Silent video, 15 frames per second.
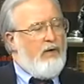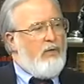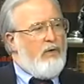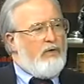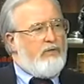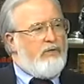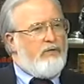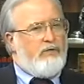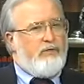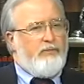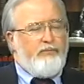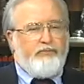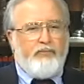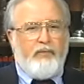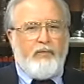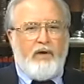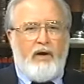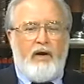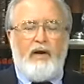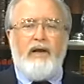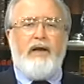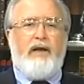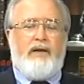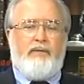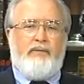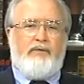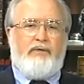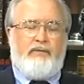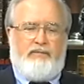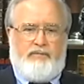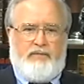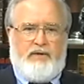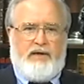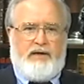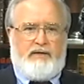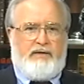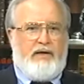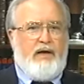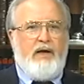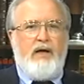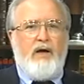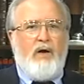which claims that